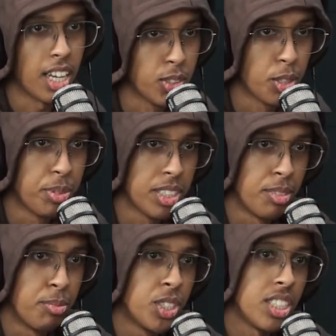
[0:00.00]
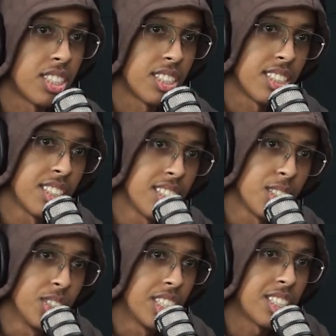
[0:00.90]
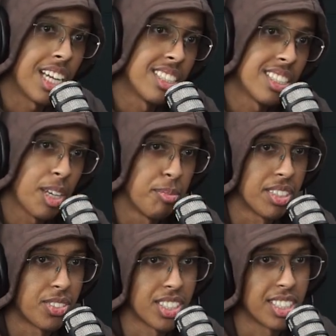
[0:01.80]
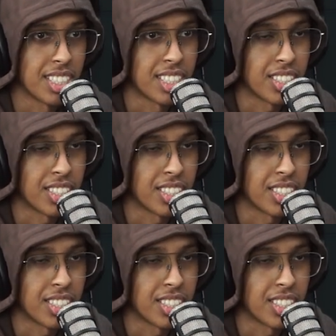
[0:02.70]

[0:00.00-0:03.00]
And you will be the musician. It was just entertainment for the